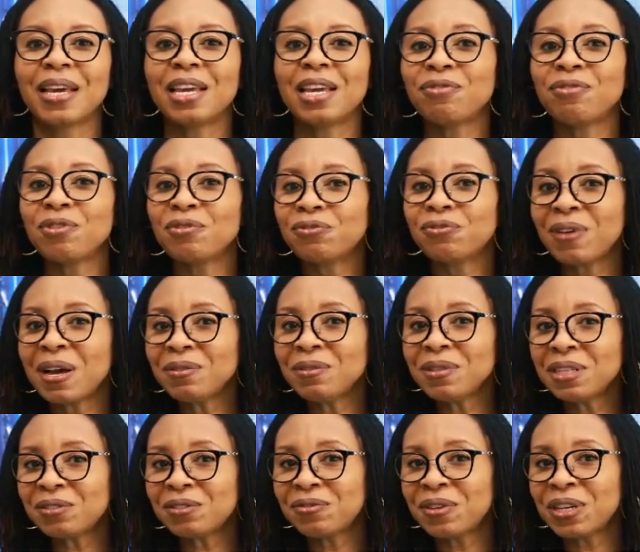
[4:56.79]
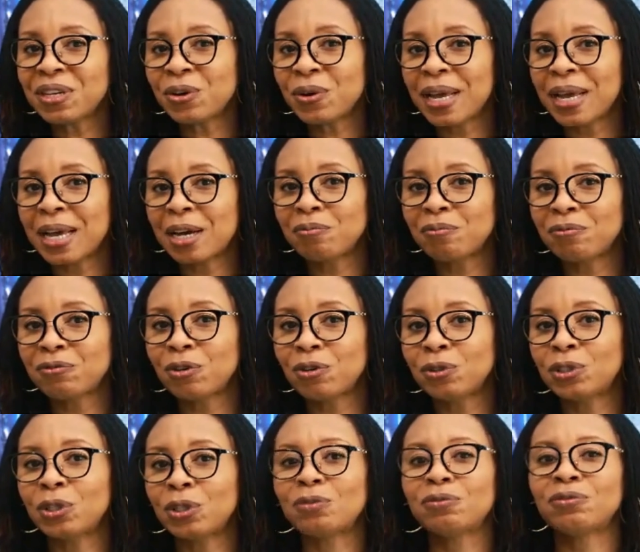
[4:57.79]
If you found this video helpful,
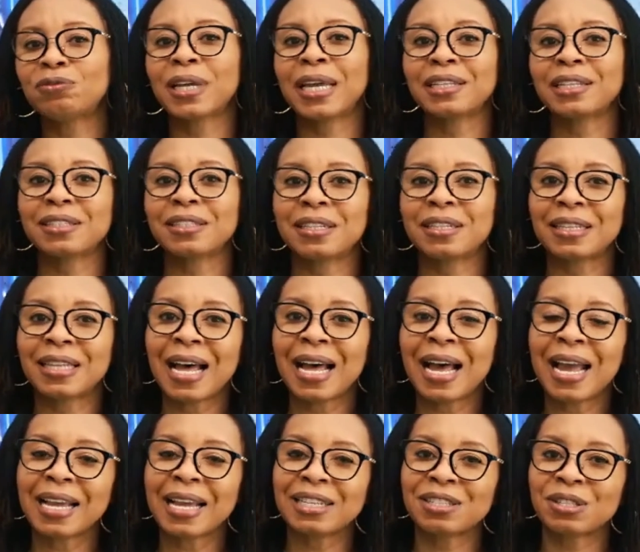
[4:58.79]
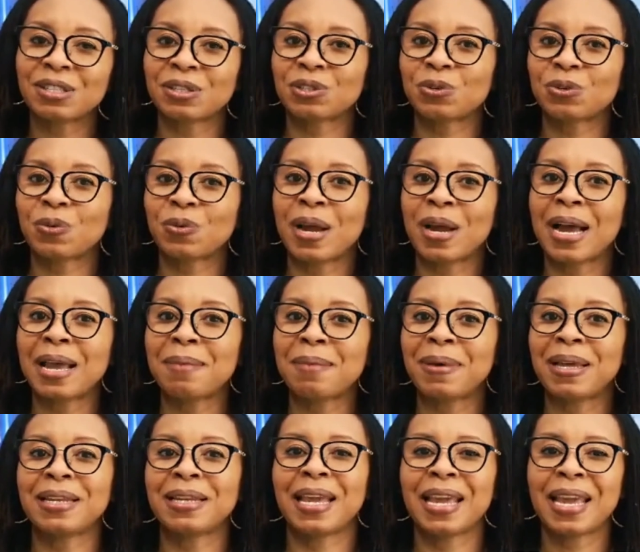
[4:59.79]
don't forget to like, subscribe,
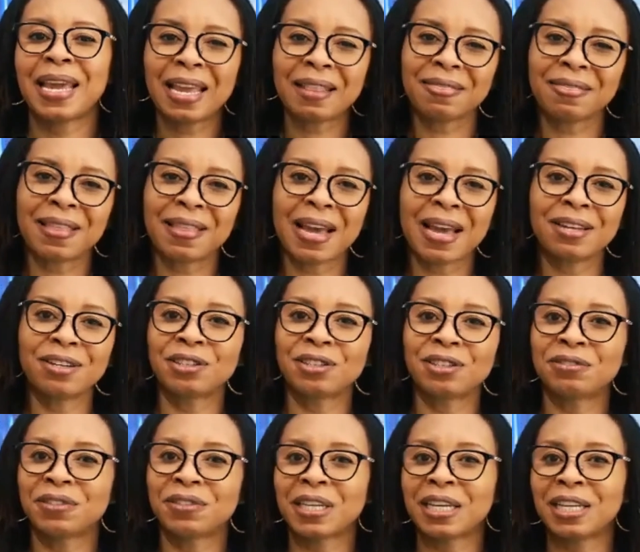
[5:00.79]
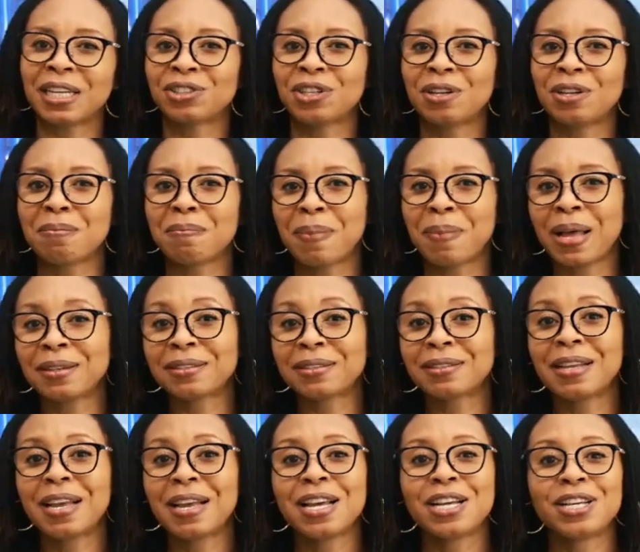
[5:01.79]
and hit that notification
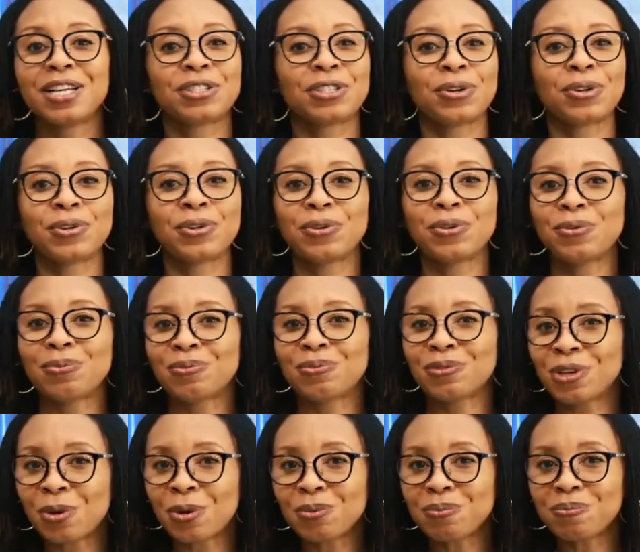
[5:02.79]
button so you don't